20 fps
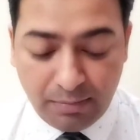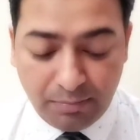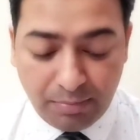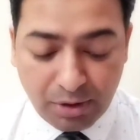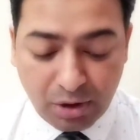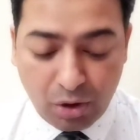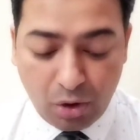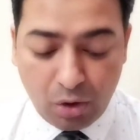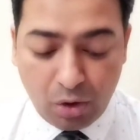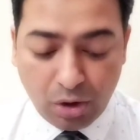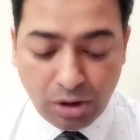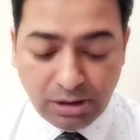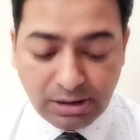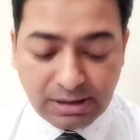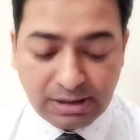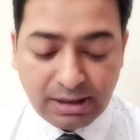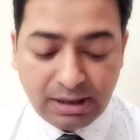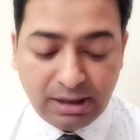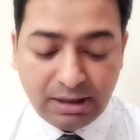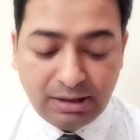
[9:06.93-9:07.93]

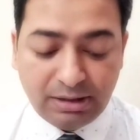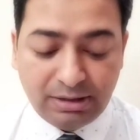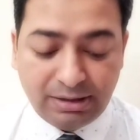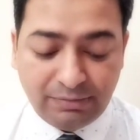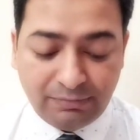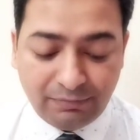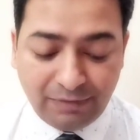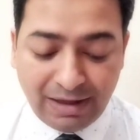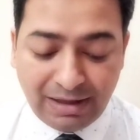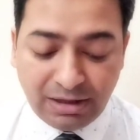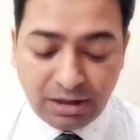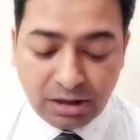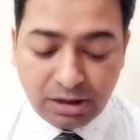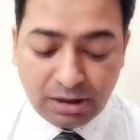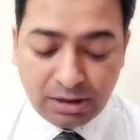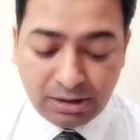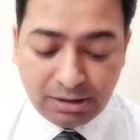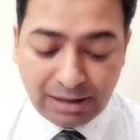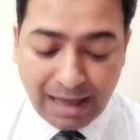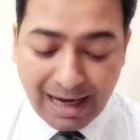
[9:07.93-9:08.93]
because when
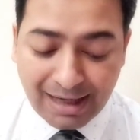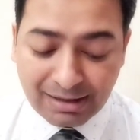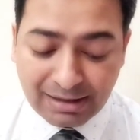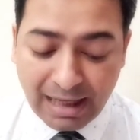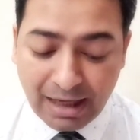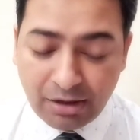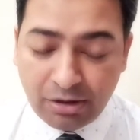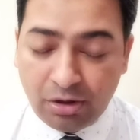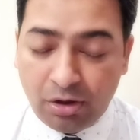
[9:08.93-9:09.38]
at